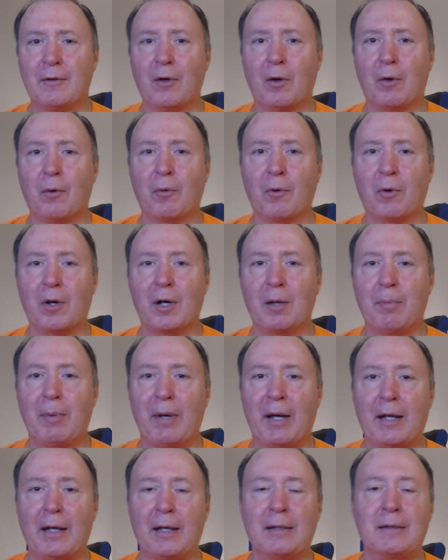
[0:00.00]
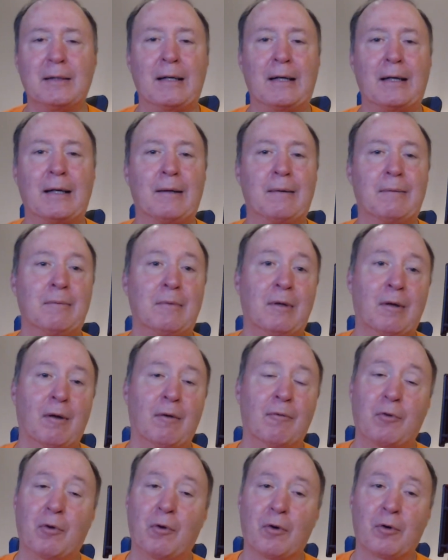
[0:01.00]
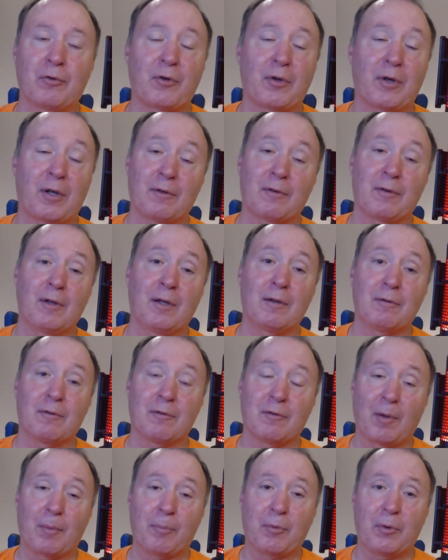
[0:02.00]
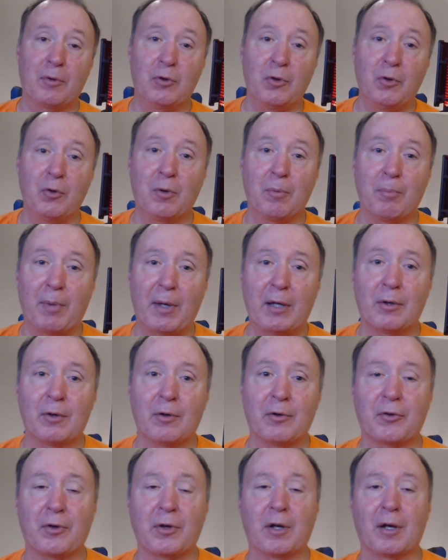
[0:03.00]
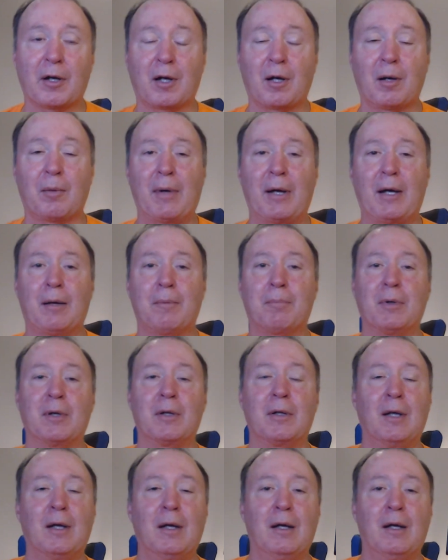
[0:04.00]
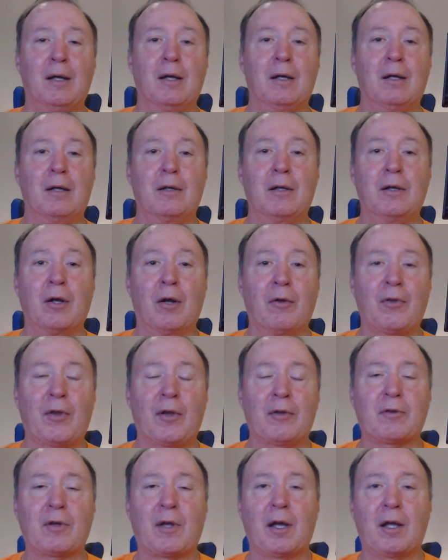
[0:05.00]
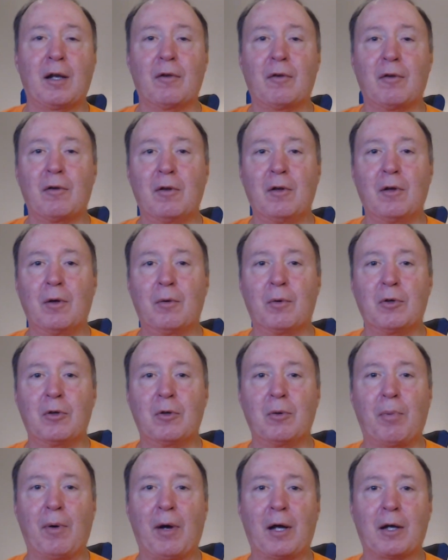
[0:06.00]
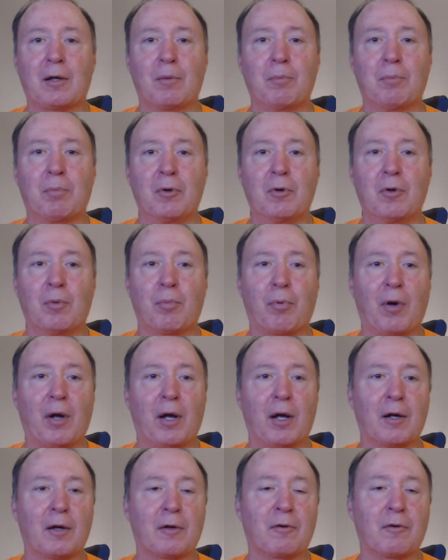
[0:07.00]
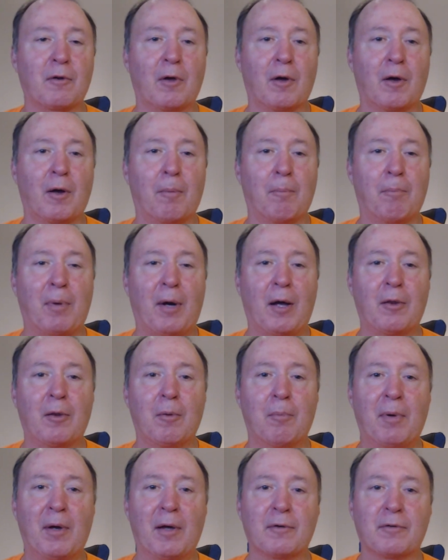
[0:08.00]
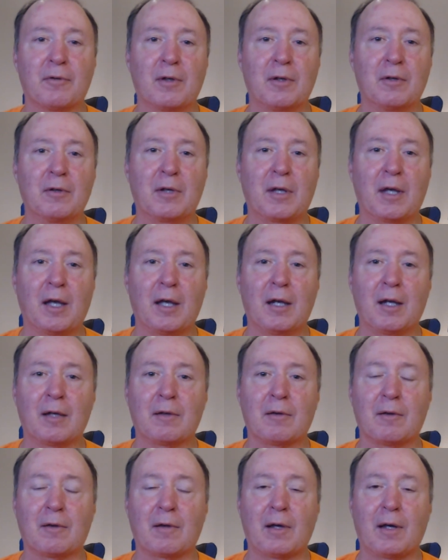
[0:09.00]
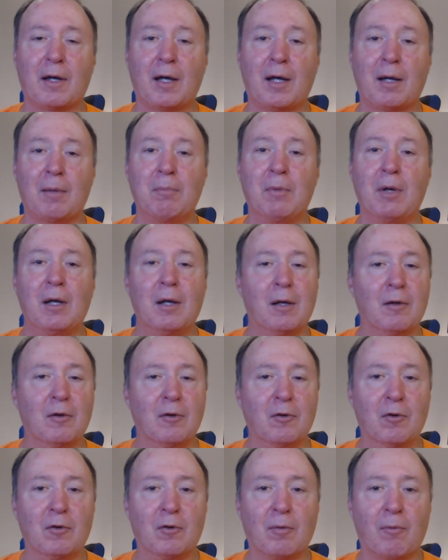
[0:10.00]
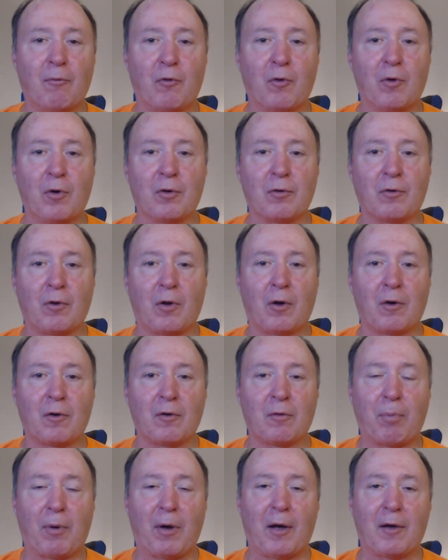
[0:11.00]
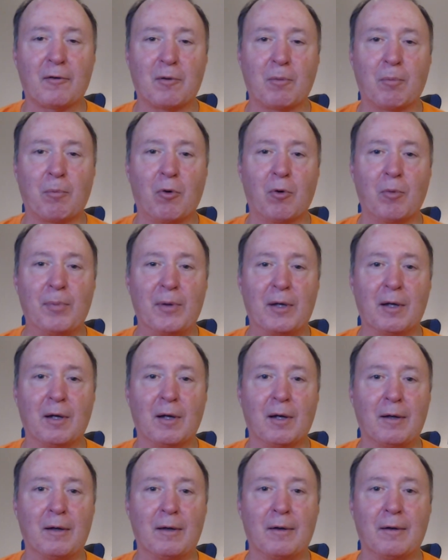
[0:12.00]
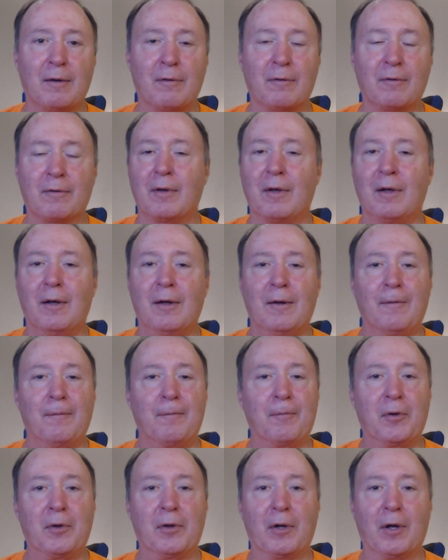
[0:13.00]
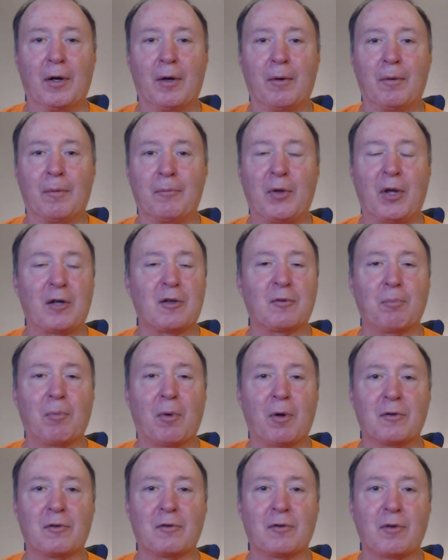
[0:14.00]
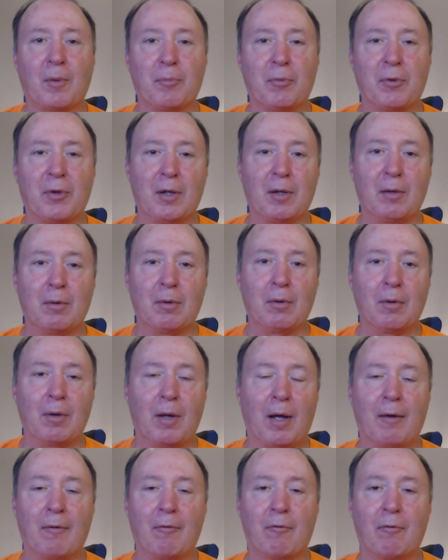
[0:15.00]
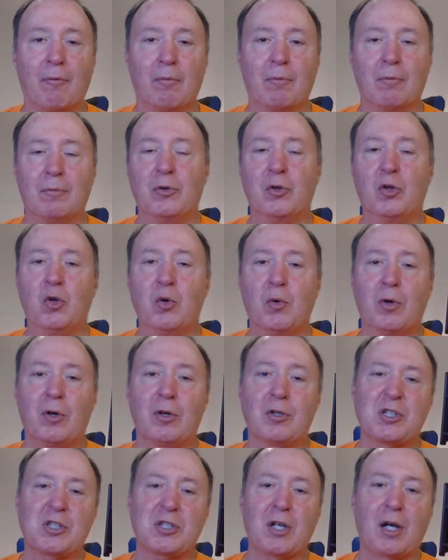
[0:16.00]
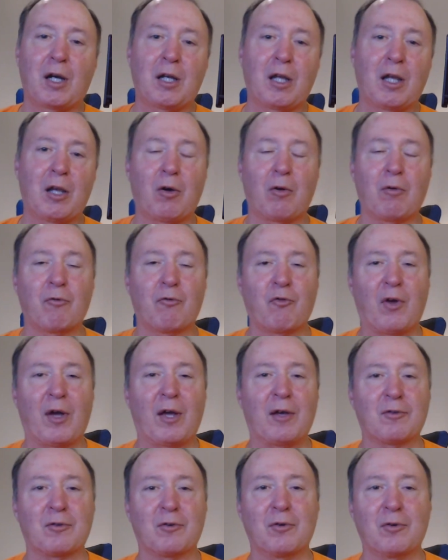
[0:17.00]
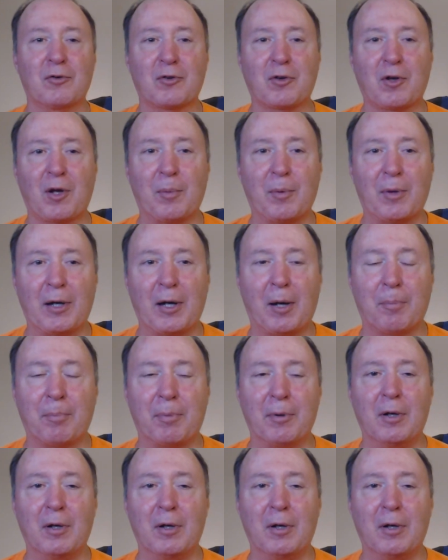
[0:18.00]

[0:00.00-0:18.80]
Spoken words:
Don't worry about it. Of course, like I said, something new and better is going to come out, but you know, that's kind of the deal when you buy computer products. Buy the best that you can at the time. Use them for as long as possible because, you know, next month something newer, shinier, and faster is coming out.